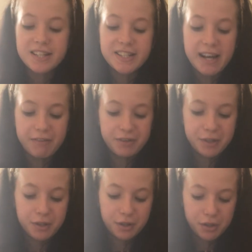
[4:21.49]
a
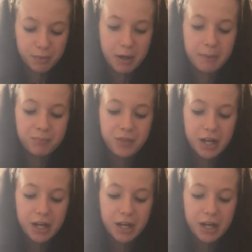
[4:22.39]
definite good one.